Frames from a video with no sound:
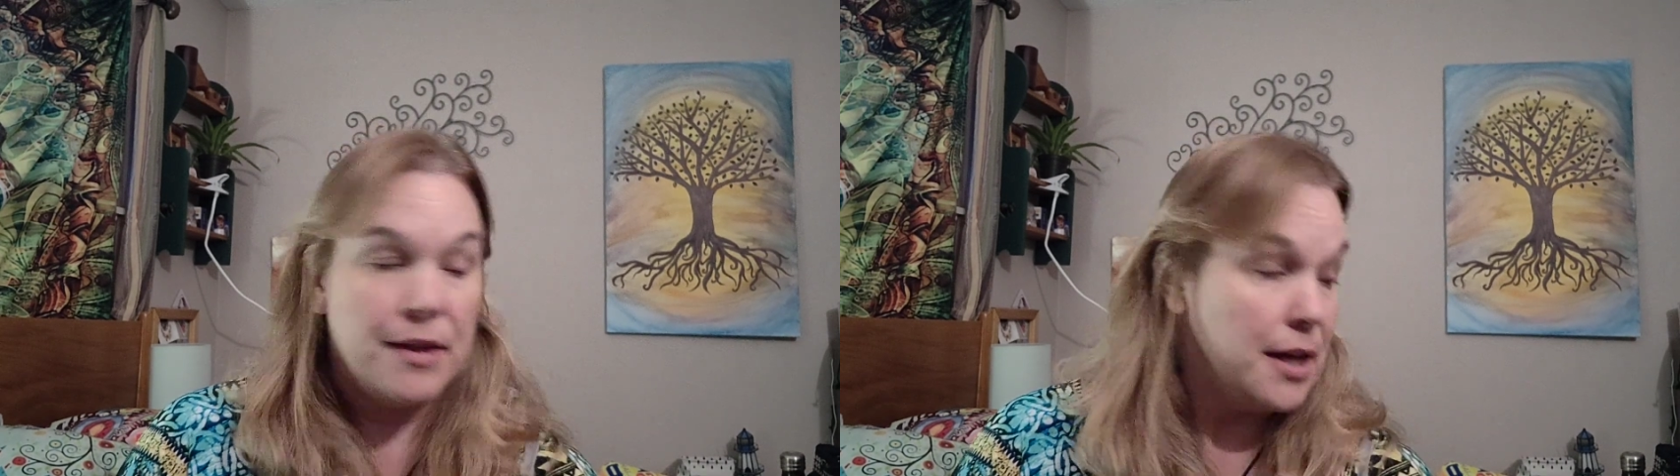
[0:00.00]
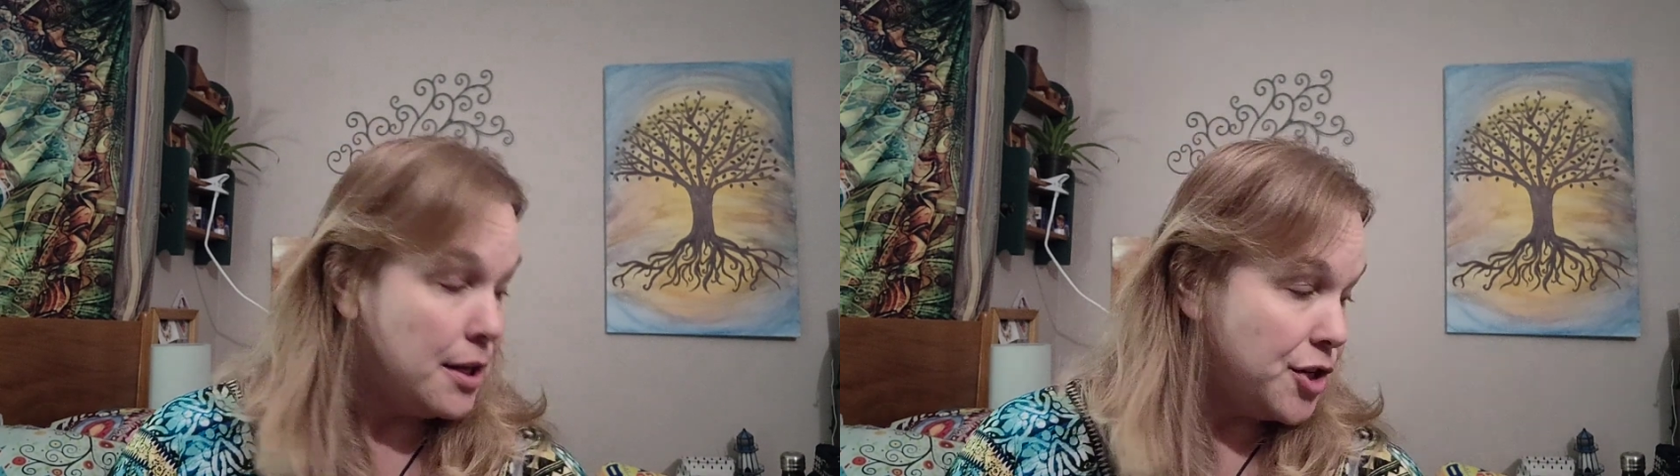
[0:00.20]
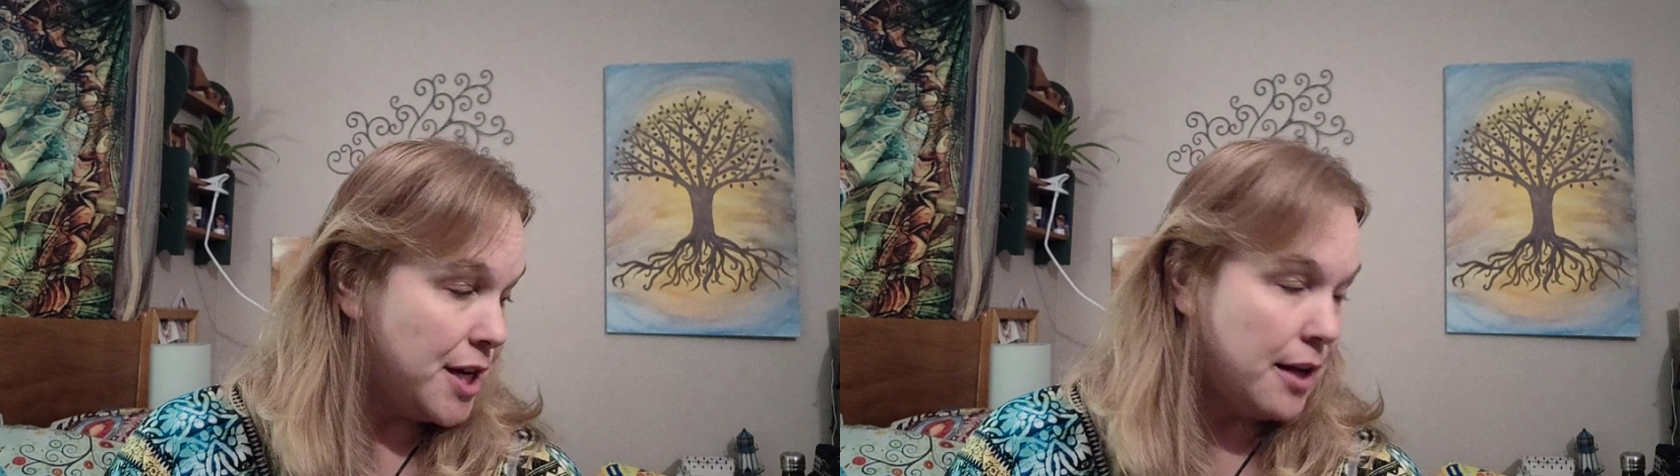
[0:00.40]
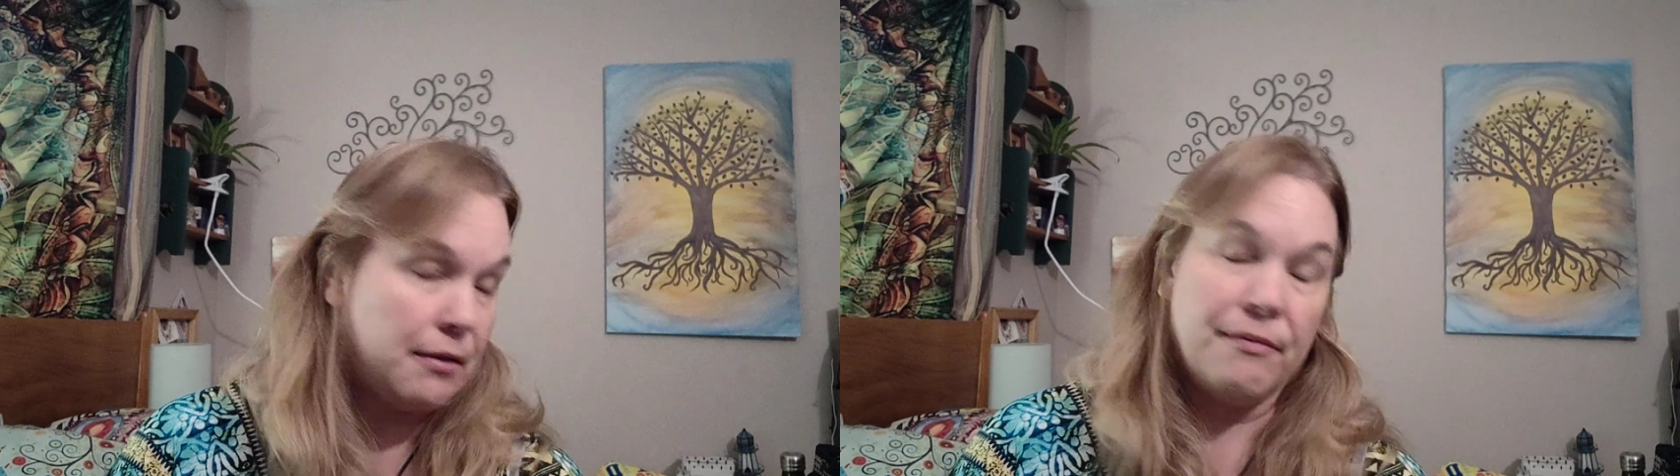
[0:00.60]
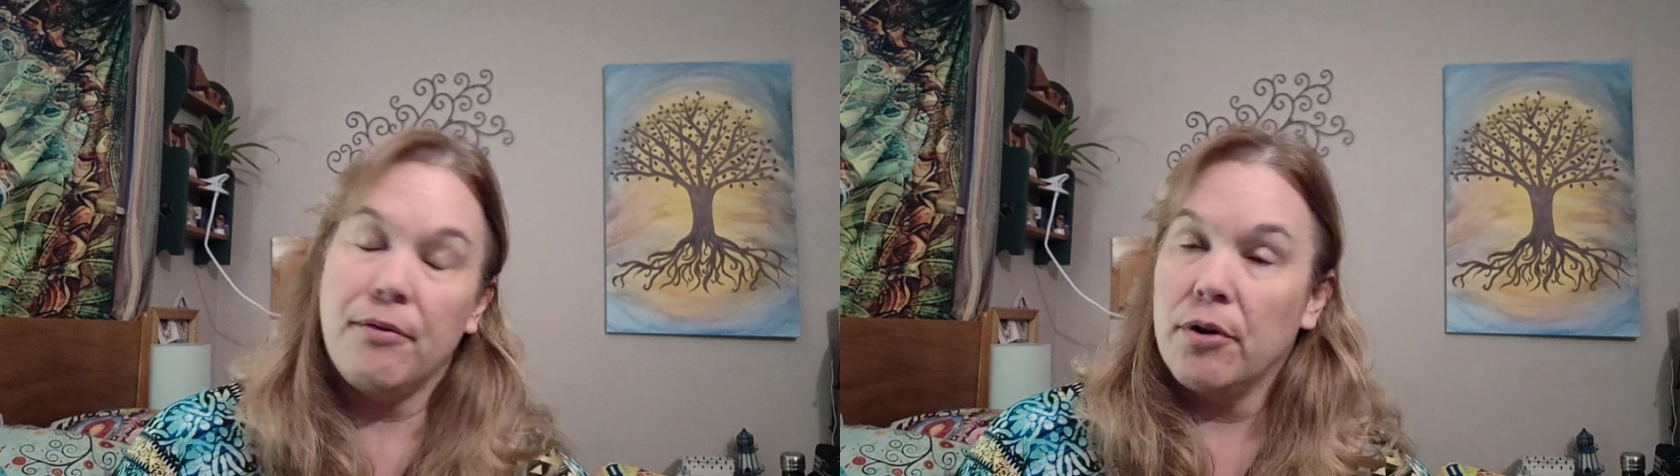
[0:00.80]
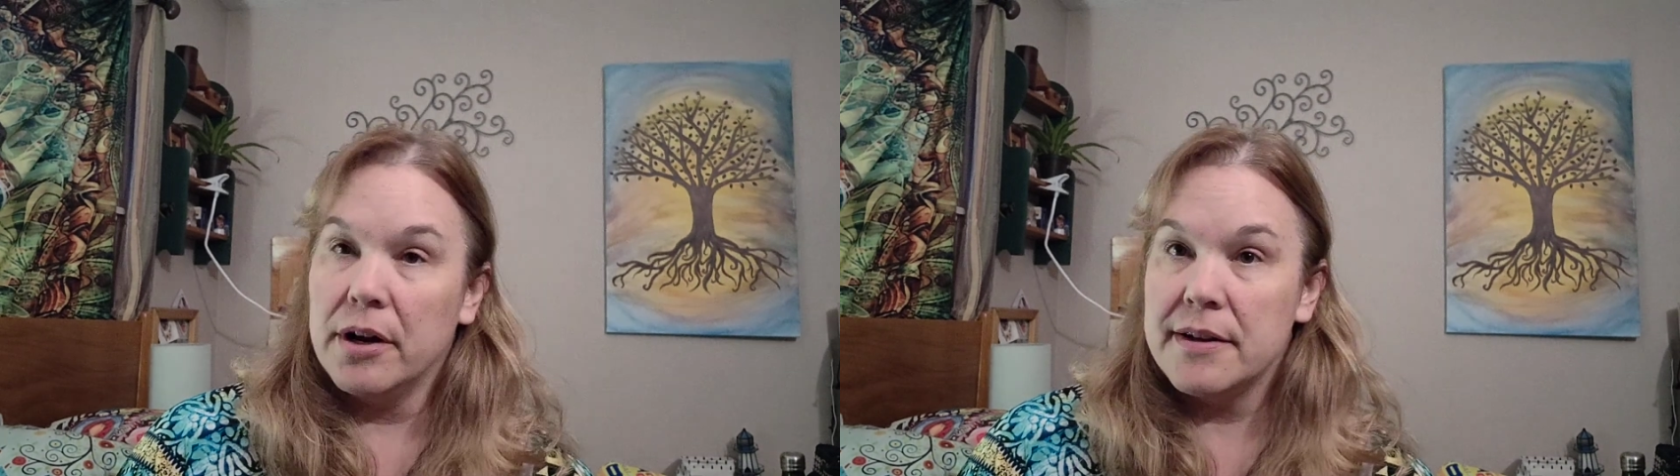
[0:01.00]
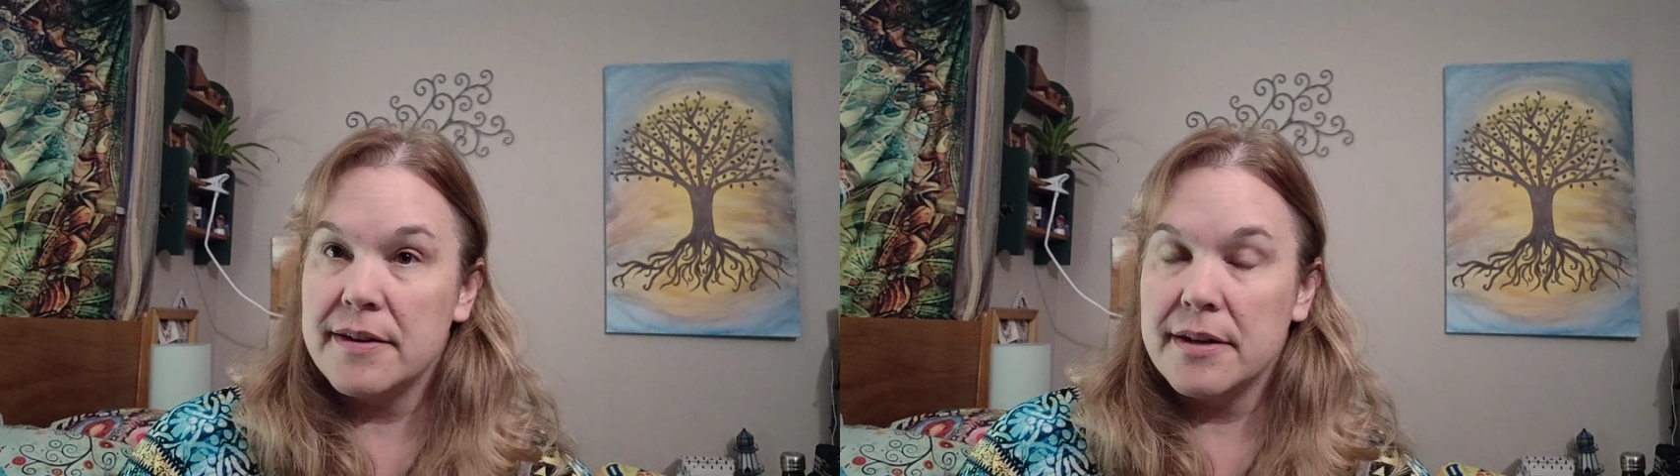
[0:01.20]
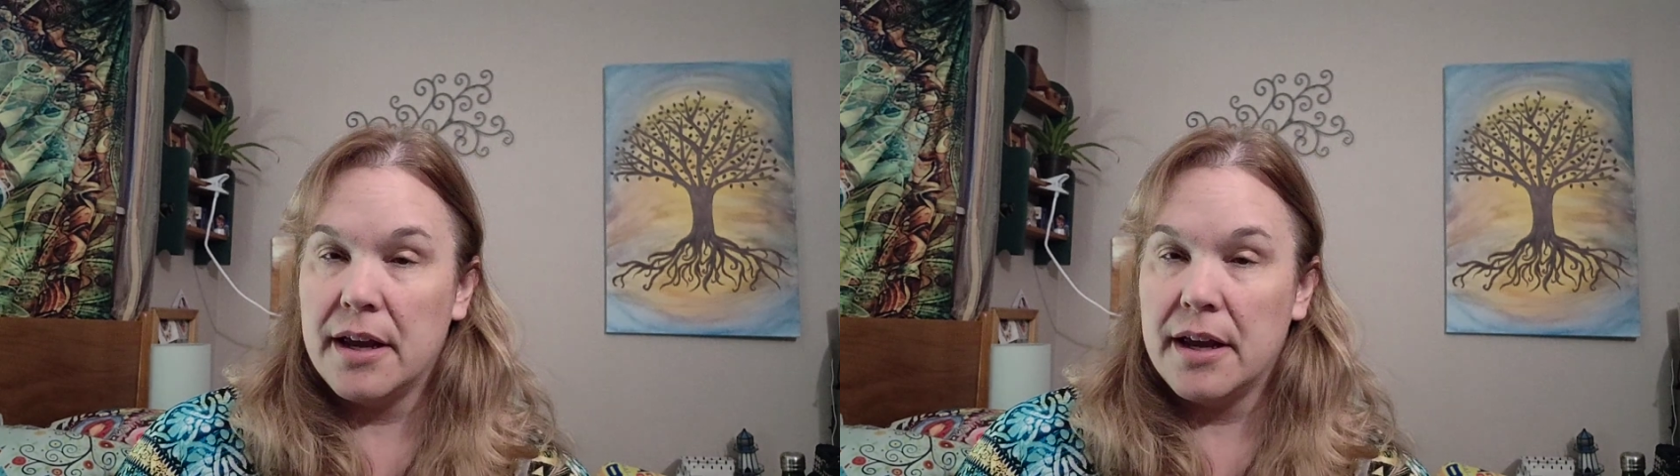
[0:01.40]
the Enchanted Forest,